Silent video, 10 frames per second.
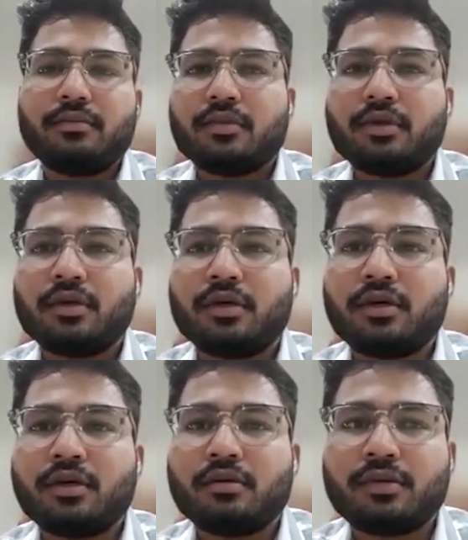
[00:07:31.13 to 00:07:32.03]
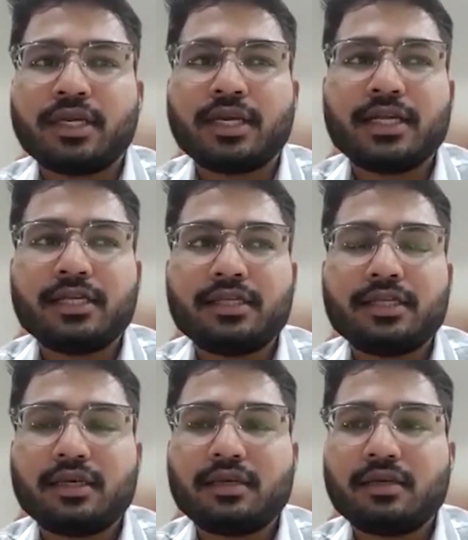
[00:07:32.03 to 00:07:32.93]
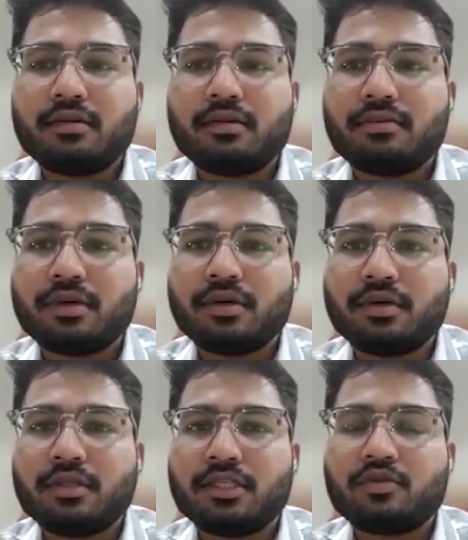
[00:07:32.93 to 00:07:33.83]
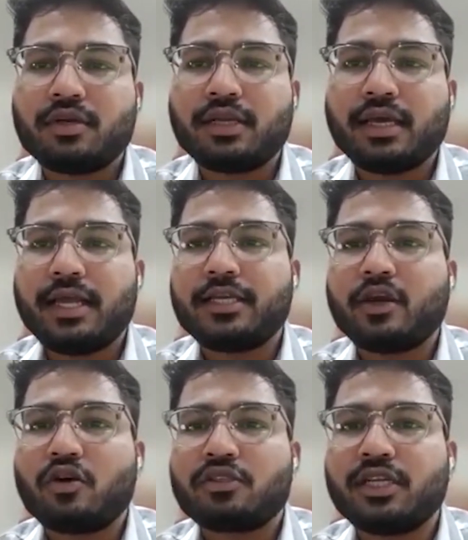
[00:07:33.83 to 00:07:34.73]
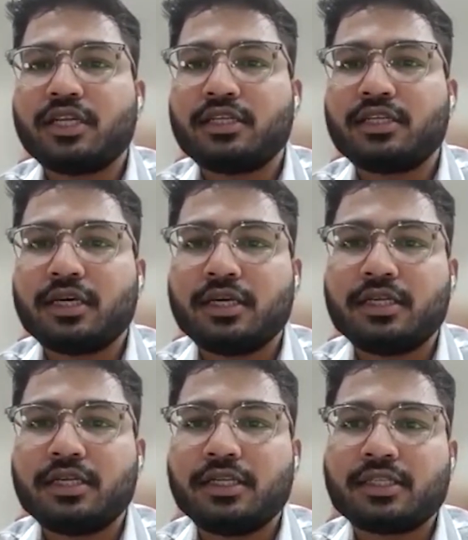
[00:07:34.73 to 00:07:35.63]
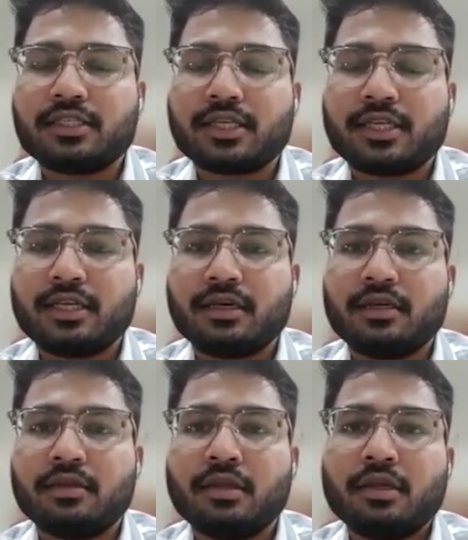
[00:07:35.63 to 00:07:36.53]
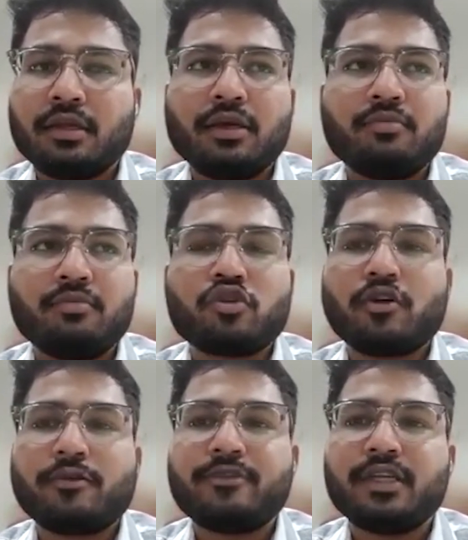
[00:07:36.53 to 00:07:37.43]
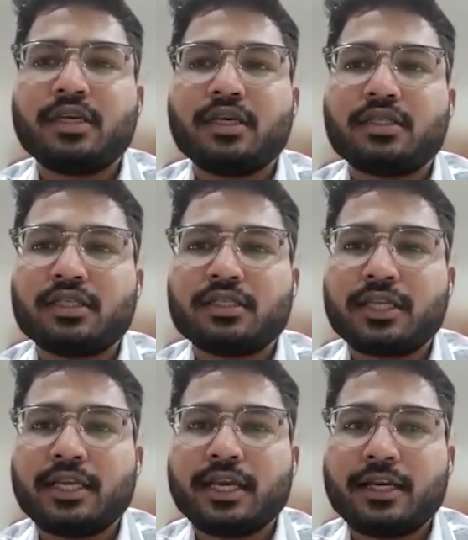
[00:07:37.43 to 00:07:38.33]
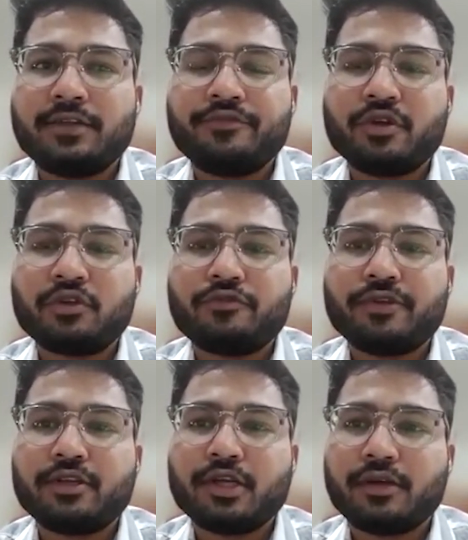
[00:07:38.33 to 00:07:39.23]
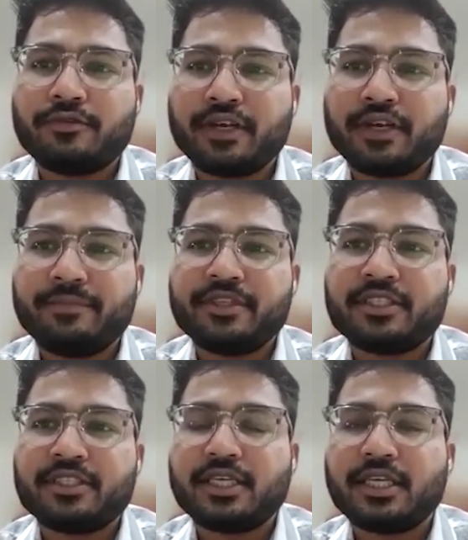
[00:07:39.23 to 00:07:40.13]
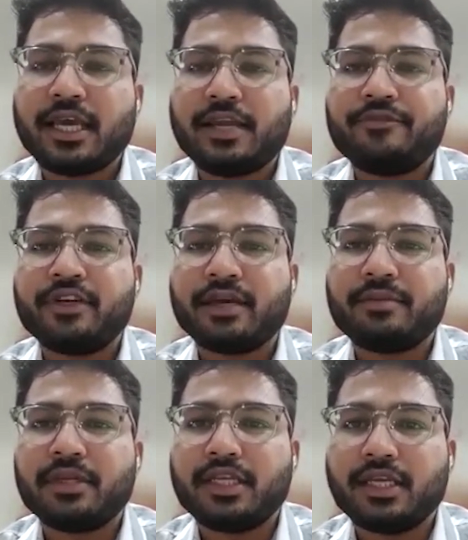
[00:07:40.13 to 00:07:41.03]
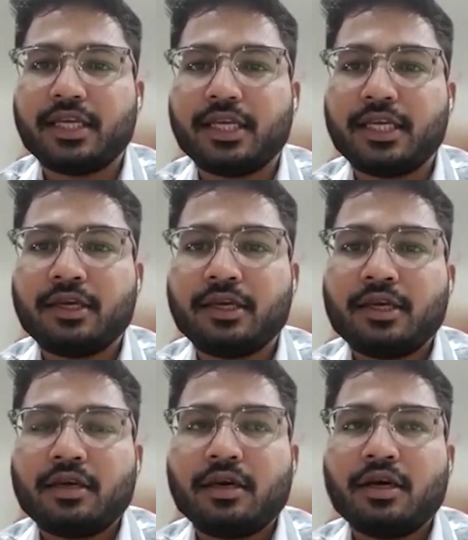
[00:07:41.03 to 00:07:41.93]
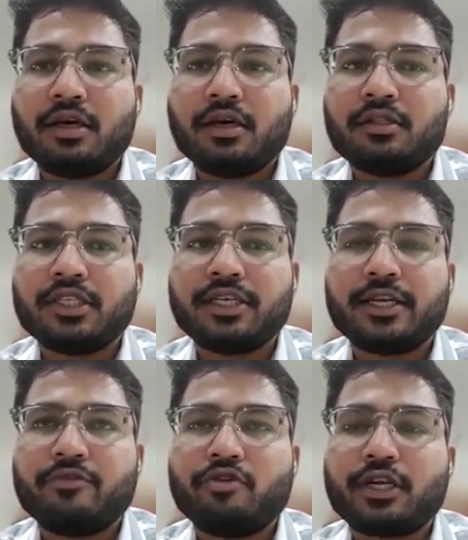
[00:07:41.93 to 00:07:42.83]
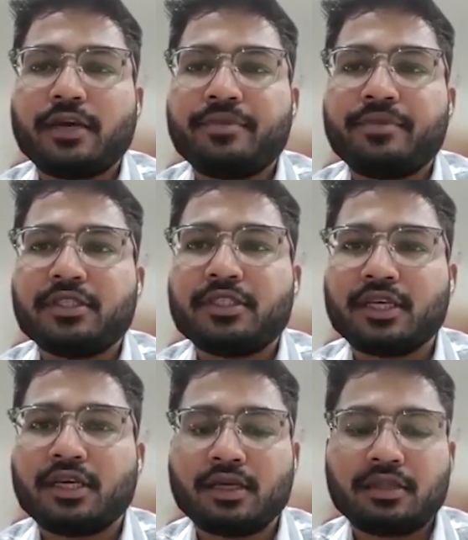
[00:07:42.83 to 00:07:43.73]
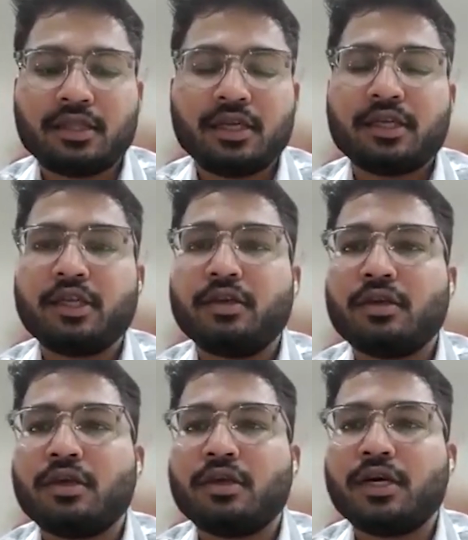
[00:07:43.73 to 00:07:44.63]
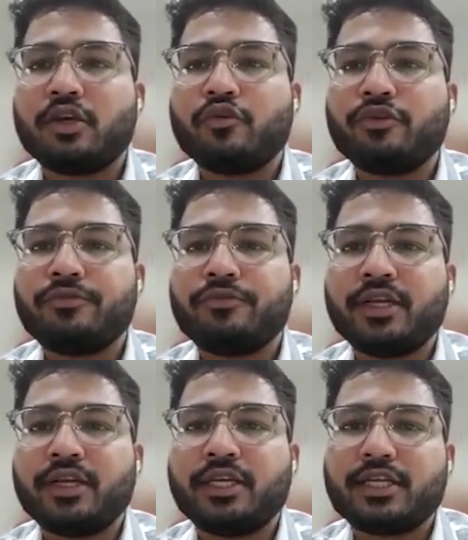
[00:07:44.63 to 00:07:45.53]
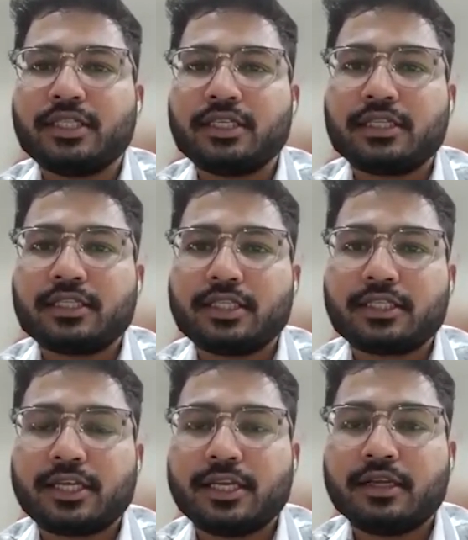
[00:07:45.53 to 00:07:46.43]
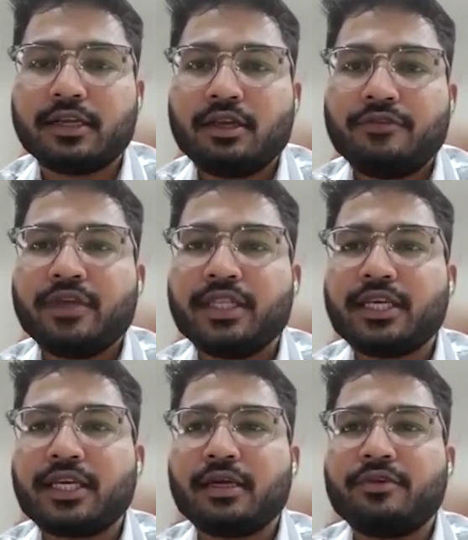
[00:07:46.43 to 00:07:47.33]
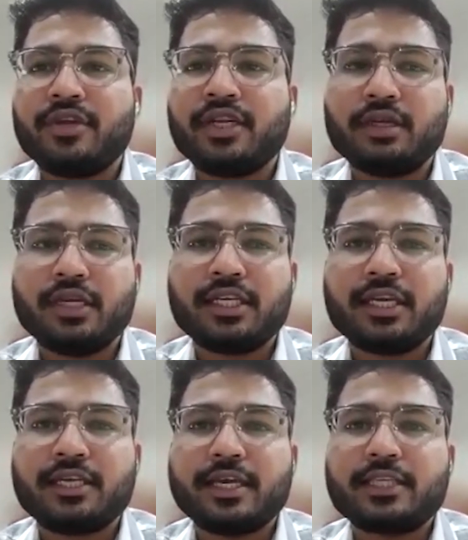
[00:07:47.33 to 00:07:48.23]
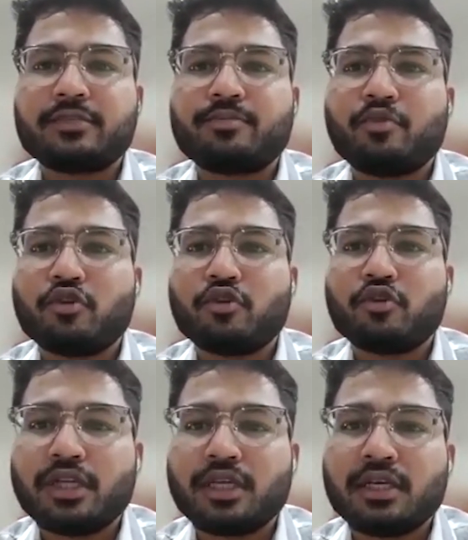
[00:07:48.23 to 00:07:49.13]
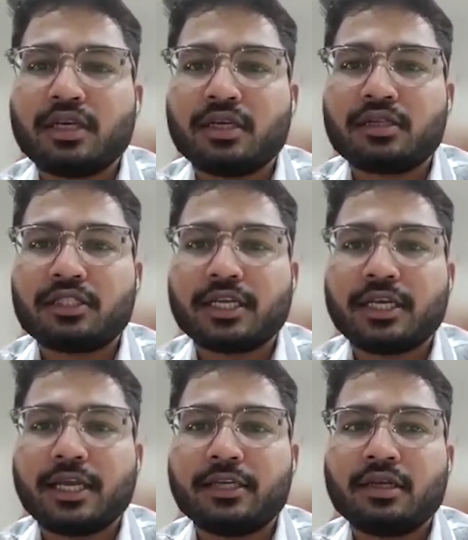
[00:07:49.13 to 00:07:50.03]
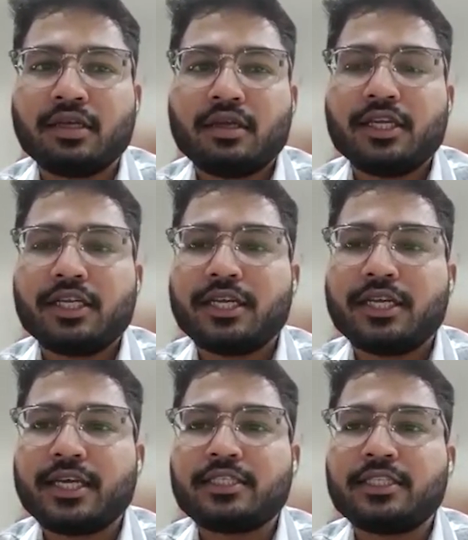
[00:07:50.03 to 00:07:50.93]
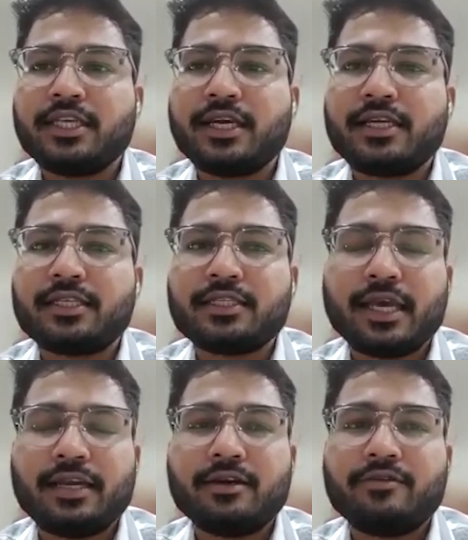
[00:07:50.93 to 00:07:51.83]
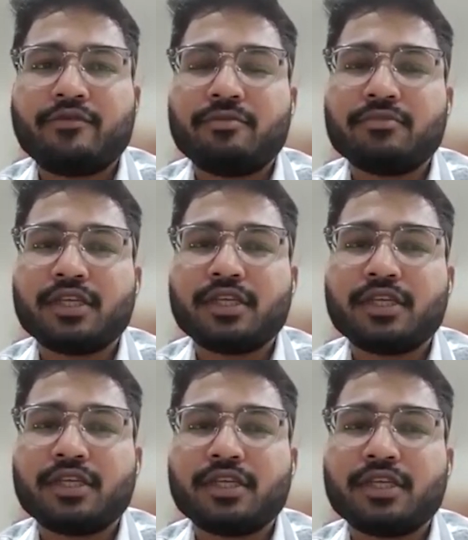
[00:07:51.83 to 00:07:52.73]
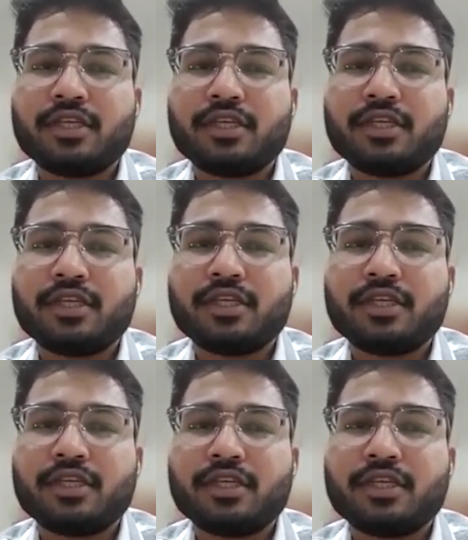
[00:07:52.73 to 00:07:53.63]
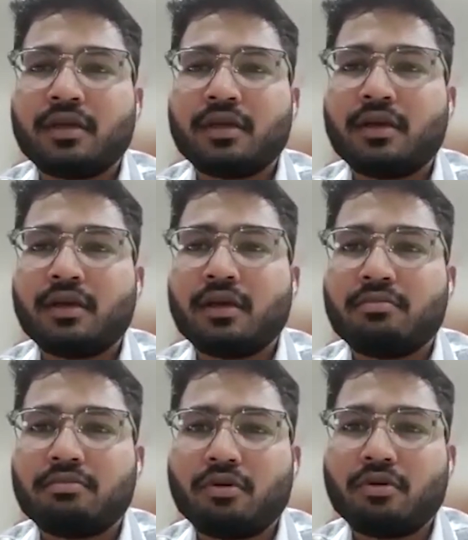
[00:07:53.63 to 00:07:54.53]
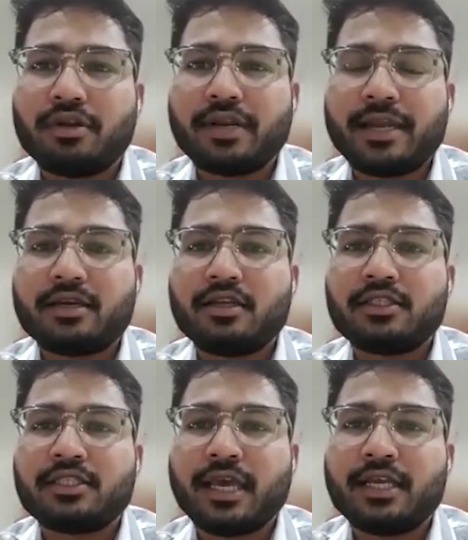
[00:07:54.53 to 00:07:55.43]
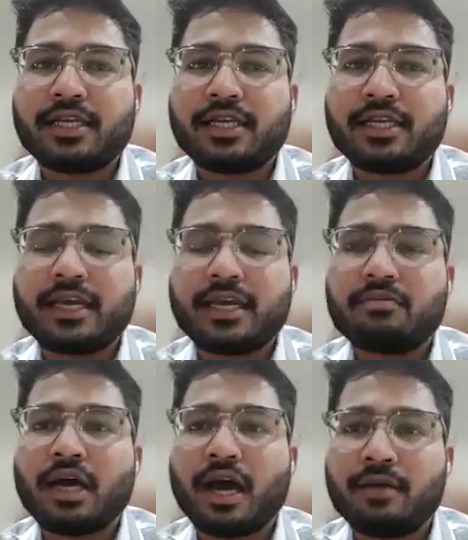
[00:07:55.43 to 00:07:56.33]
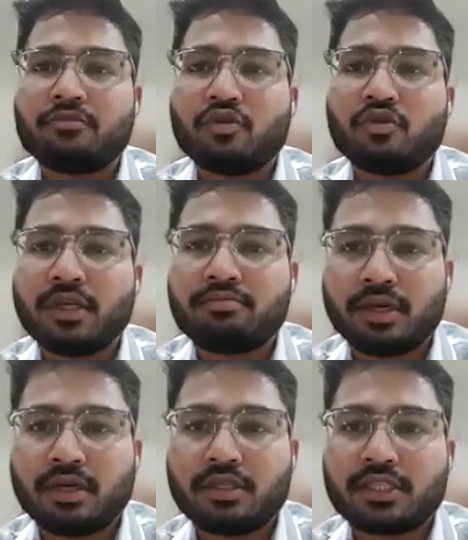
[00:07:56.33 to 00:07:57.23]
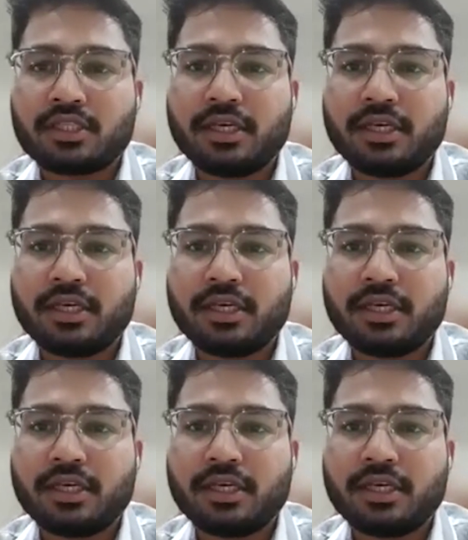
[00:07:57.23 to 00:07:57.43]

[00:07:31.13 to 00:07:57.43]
Regarding this one antioxidant in the sunscreen, most of the sunscreen are infused with vitamin C and vitamin E. Generally, what happens the UV filters in the sunscreen when it get exposed to the sunlight, it gets degrades and form the radicals and can harm to the skin.